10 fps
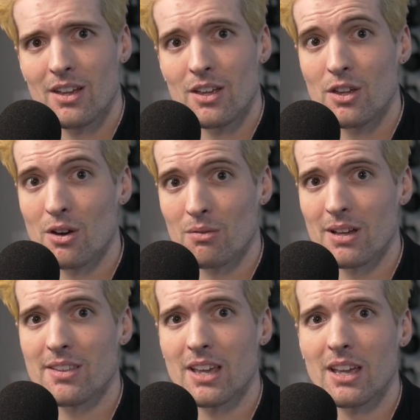you're
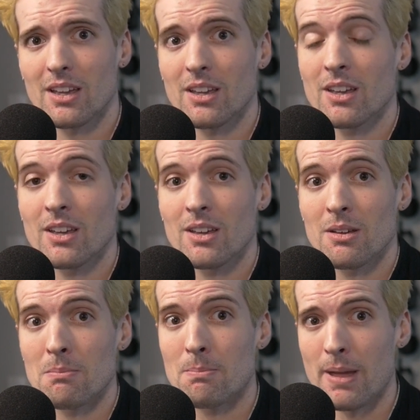risking
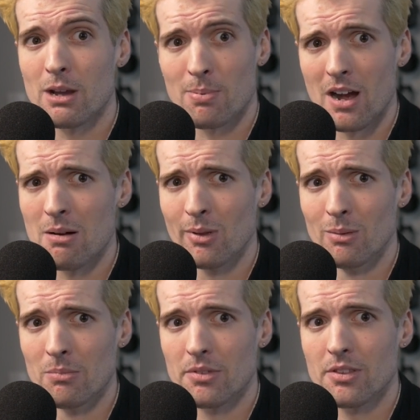big
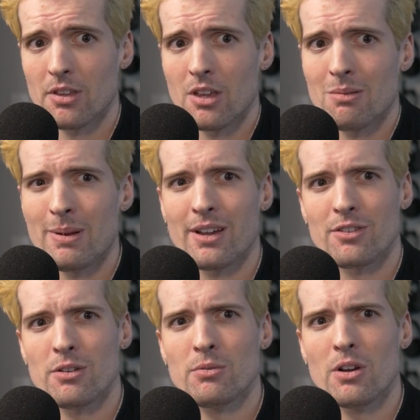problems because
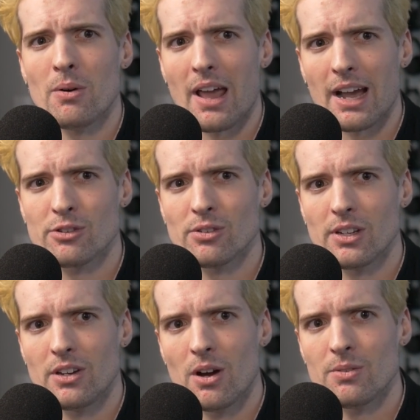you don't actually
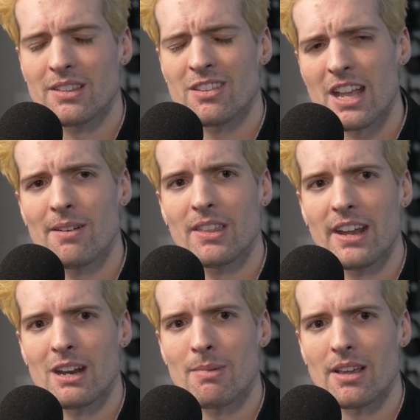know the state of the
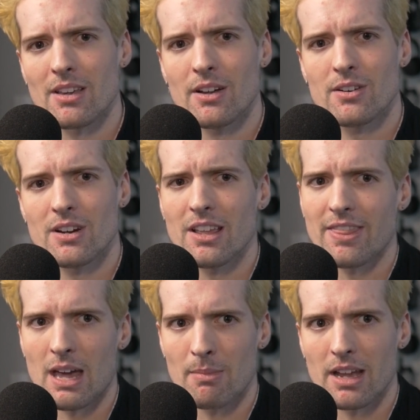database underneath
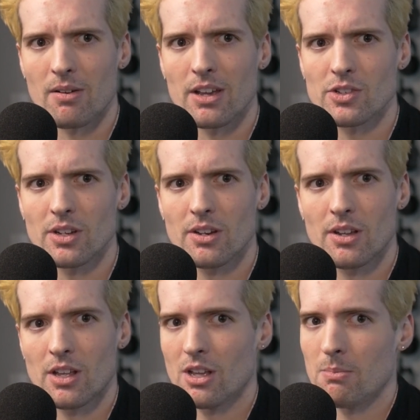that migration,
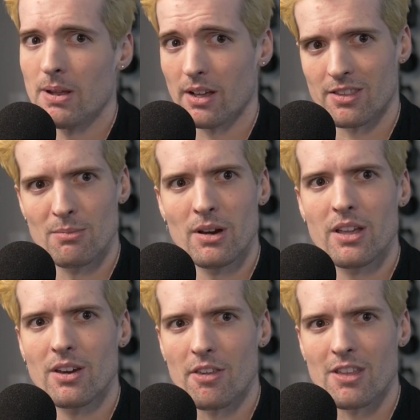because somebody
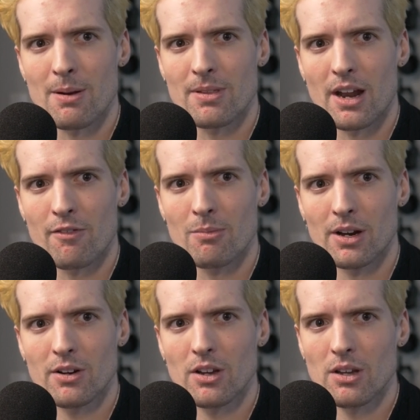could have sniped it out from
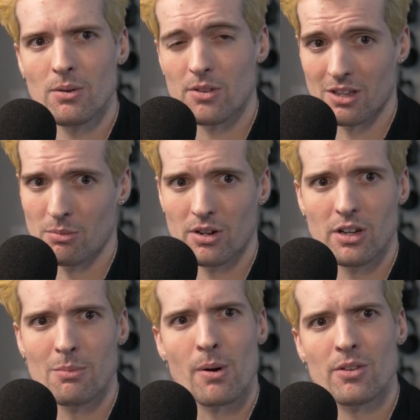under you. Someone could
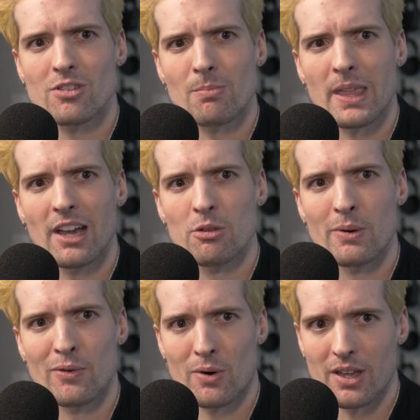have merged something else
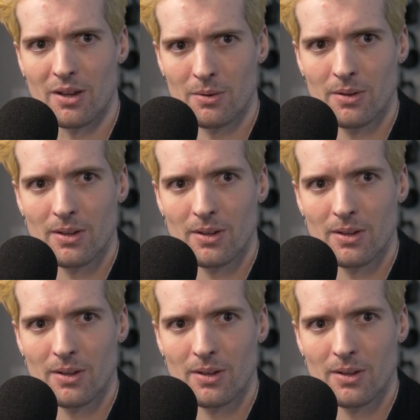before you.